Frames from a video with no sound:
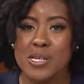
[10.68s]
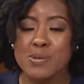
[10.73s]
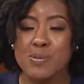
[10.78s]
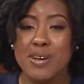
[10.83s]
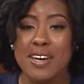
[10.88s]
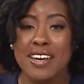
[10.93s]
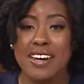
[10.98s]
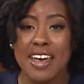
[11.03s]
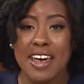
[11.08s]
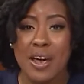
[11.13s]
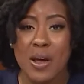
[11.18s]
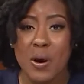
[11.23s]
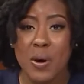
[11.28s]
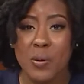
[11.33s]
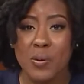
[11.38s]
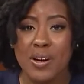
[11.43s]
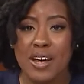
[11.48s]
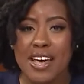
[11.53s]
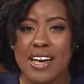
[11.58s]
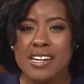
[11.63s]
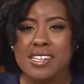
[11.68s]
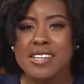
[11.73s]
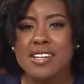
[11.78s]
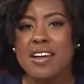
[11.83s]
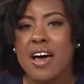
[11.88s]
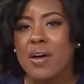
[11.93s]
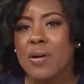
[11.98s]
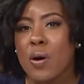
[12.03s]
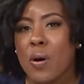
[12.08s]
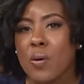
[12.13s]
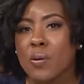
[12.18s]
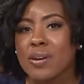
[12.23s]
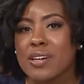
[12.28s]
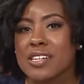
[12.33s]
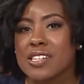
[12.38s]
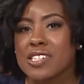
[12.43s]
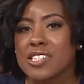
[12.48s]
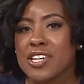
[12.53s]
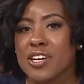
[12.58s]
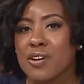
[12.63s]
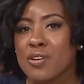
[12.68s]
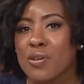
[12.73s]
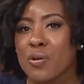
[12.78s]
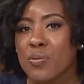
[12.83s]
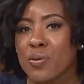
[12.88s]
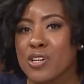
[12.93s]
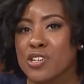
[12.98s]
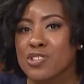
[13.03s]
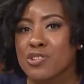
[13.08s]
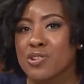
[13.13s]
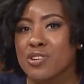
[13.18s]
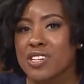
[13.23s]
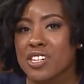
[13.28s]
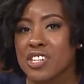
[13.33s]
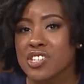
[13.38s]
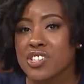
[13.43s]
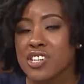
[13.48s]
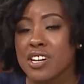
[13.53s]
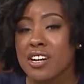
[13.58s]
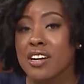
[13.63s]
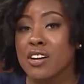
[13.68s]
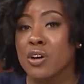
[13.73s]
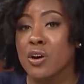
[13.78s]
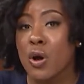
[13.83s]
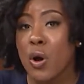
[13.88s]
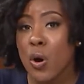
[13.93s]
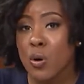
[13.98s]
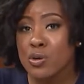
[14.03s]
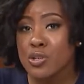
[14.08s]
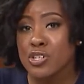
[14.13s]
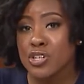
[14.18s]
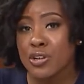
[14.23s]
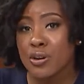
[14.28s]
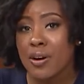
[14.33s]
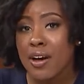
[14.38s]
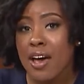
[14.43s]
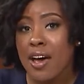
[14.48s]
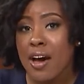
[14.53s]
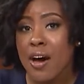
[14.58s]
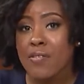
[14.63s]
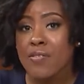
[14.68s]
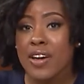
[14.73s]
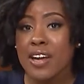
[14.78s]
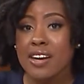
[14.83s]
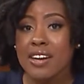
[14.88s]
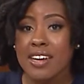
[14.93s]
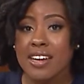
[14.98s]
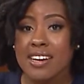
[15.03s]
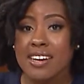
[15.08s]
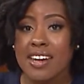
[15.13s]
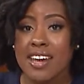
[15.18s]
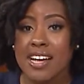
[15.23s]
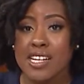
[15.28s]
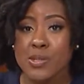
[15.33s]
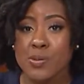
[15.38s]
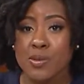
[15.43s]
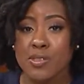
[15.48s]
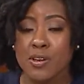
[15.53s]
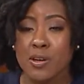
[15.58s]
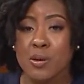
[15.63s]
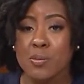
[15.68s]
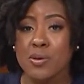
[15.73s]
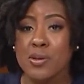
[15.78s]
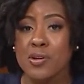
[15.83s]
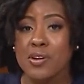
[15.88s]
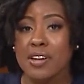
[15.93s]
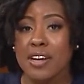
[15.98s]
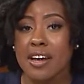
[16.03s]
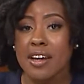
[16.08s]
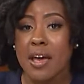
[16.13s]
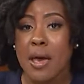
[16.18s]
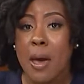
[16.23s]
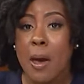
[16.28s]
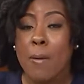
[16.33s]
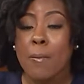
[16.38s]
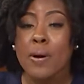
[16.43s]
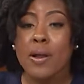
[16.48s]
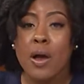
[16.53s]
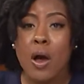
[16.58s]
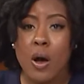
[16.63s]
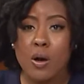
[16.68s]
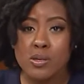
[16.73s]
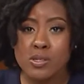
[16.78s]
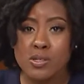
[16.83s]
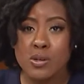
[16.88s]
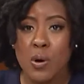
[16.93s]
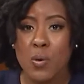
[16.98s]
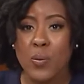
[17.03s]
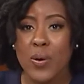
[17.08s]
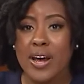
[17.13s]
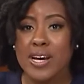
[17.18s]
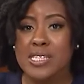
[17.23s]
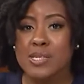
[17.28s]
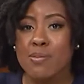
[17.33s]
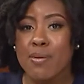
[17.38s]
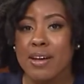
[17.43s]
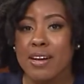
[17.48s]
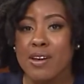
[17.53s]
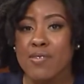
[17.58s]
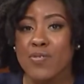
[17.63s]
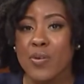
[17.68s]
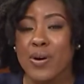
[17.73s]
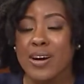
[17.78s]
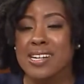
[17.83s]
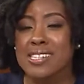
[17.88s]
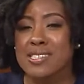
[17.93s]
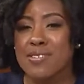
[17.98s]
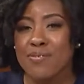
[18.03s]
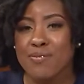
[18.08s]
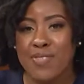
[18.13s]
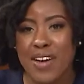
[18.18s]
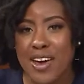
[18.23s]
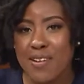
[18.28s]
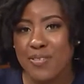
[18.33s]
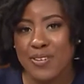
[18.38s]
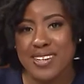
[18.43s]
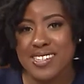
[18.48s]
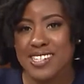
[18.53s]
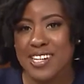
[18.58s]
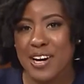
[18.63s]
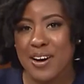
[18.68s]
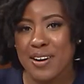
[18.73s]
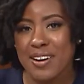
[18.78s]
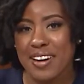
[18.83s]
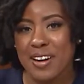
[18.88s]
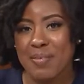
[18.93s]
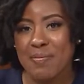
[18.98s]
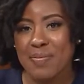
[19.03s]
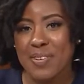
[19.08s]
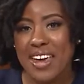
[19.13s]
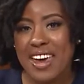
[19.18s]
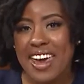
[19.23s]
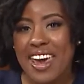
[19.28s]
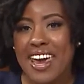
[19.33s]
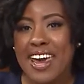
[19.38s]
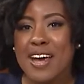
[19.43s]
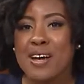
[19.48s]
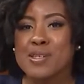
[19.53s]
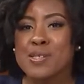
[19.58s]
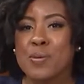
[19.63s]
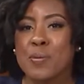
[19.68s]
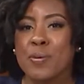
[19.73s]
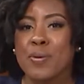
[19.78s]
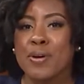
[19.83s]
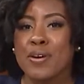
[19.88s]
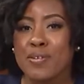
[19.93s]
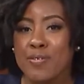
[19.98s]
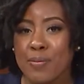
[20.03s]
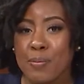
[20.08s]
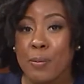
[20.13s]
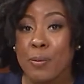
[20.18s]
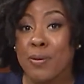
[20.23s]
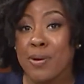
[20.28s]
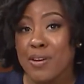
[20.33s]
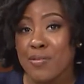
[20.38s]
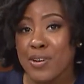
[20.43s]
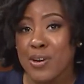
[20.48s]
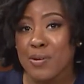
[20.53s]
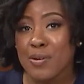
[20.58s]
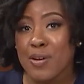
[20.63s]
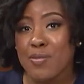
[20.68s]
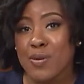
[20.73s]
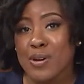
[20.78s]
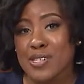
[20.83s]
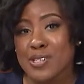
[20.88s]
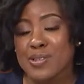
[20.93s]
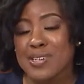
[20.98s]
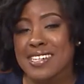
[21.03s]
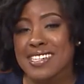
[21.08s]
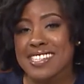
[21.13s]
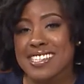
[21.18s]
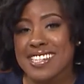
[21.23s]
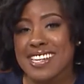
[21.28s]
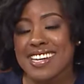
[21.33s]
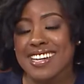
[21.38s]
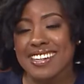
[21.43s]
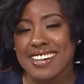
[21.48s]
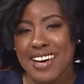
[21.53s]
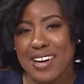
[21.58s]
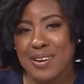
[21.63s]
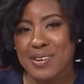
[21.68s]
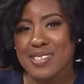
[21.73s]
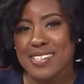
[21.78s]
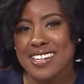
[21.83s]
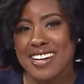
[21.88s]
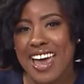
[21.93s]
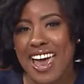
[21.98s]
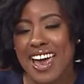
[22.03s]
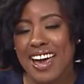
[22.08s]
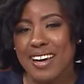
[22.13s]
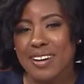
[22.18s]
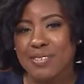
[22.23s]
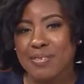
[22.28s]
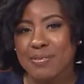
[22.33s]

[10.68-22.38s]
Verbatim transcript: being held to not only share the rich tradition and culture of Indian dance with the community, but also raise money for its favorite charity. Here's a pre preview of what you can see later today.